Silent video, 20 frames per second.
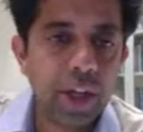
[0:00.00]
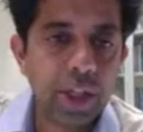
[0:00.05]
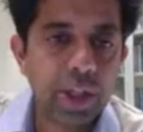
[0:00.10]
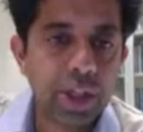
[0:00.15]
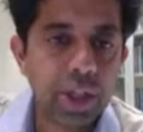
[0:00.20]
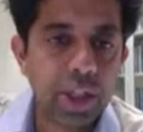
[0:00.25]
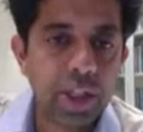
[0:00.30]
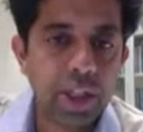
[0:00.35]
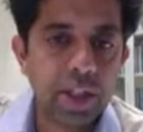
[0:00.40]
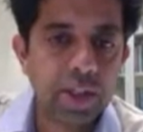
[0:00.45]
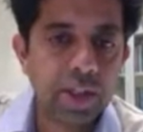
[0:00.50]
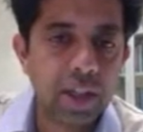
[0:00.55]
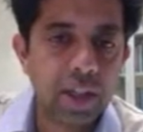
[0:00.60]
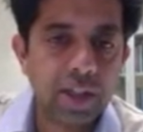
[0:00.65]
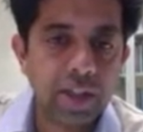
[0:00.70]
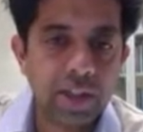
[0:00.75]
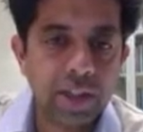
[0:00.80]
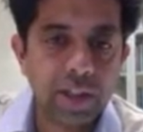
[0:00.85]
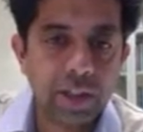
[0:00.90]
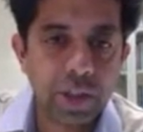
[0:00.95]
reduction in the
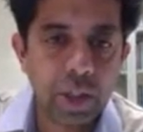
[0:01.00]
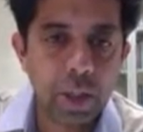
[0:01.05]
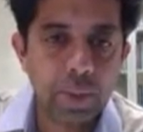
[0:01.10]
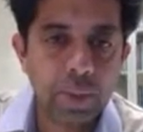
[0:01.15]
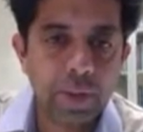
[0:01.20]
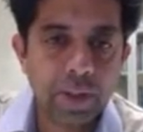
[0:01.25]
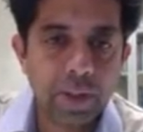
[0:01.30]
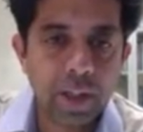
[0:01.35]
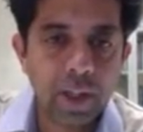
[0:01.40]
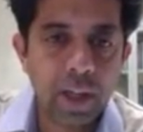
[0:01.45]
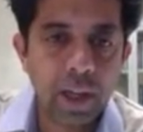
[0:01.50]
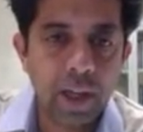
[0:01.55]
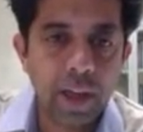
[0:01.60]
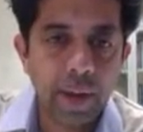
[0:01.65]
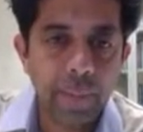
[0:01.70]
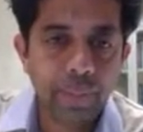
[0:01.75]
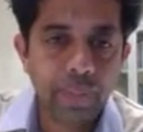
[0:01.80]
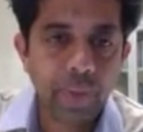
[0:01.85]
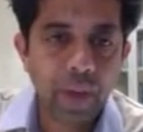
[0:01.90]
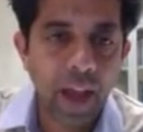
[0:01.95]
size of these tumors.
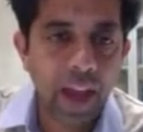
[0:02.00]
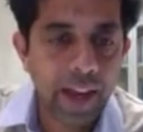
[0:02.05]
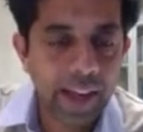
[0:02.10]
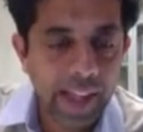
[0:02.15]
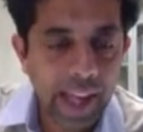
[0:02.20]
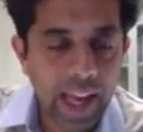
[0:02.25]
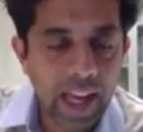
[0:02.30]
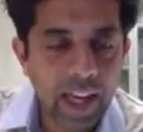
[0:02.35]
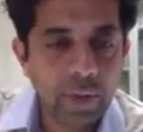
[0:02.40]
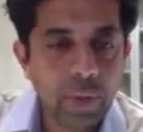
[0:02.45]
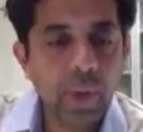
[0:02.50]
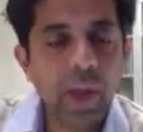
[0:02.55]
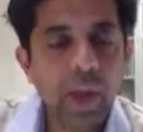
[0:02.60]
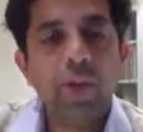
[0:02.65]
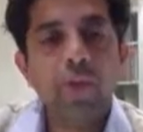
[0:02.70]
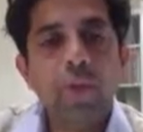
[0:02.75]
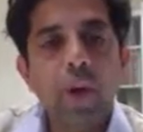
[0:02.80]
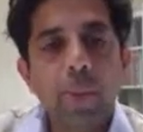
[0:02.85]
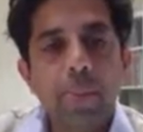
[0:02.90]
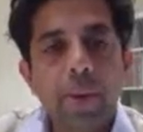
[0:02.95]
And again, if we
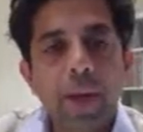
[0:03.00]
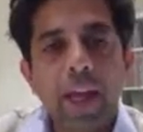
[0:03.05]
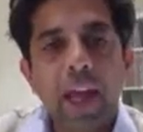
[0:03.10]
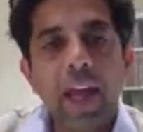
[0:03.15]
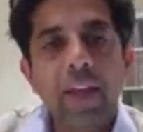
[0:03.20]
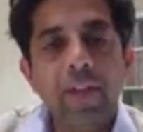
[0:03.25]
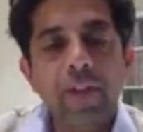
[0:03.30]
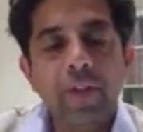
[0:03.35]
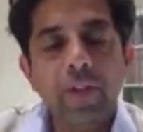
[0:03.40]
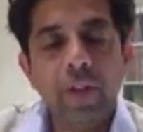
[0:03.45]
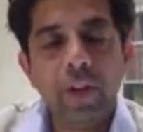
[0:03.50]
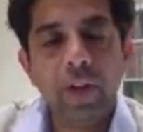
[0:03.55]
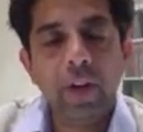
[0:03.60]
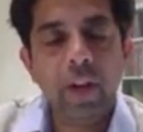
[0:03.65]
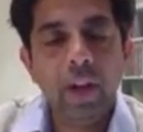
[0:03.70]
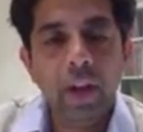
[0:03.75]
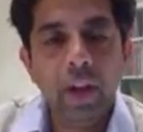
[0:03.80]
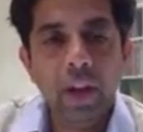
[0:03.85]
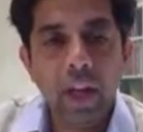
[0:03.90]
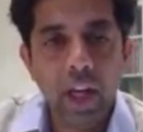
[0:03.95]
can replicate this in,
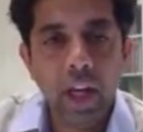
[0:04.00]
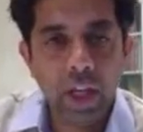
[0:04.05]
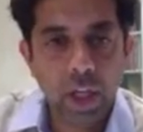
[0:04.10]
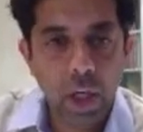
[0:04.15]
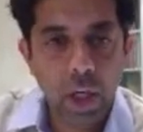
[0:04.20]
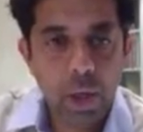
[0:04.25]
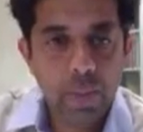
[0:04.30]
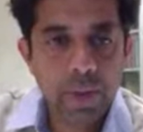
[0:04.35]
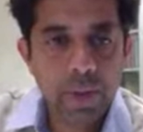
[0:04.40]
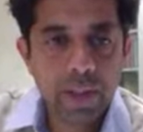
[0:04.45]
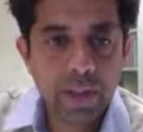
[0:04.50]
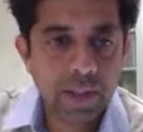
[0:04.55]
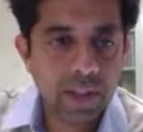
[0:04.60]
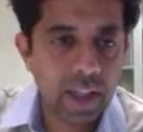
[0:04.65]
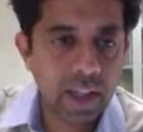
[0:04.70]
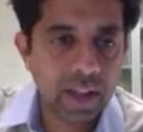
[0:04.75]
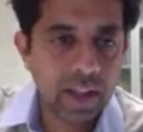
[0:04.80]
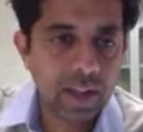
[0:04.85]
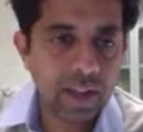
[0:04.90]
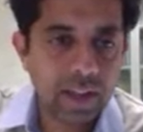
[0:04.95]
in humans,
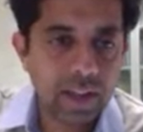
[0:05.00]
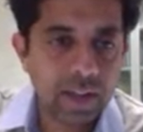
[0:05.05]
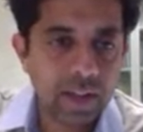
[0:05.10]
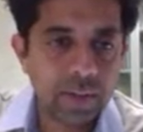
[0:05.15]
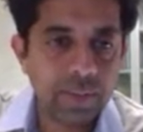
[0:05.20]
then this